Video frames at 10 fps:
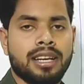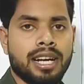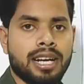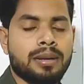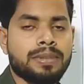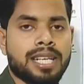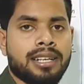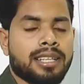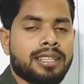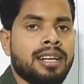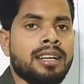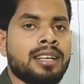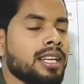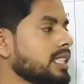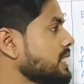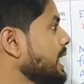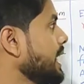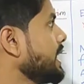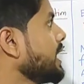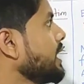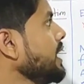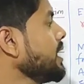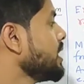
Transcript: are comes under the secondary